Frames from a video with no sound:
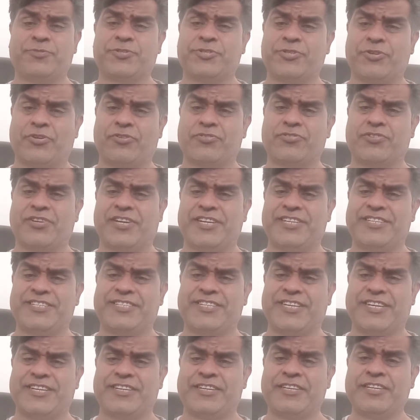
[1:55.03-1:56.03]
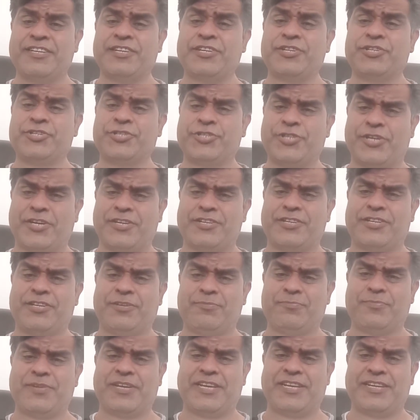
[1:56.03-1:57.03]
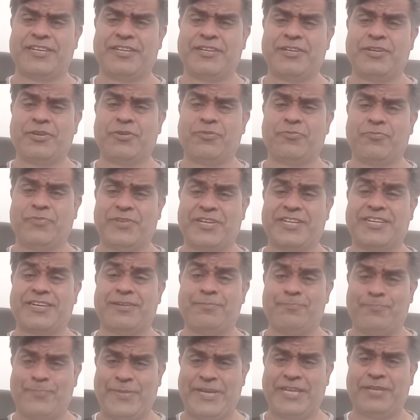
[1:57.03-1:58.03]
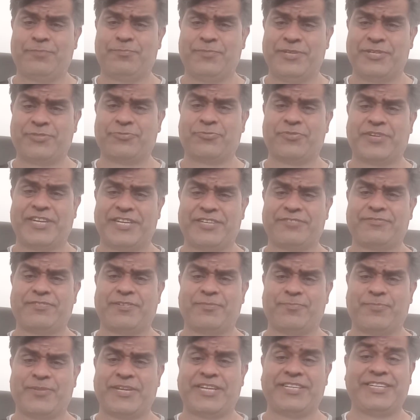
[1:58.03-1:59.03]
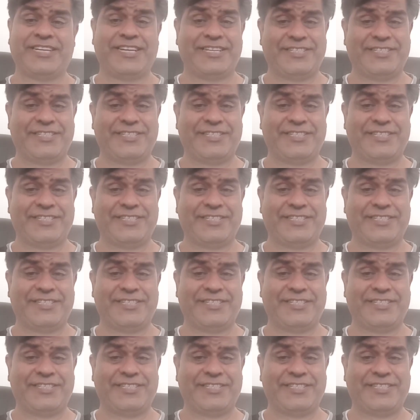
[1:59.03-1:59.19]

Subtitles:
Short title, short email will compel me to write reply.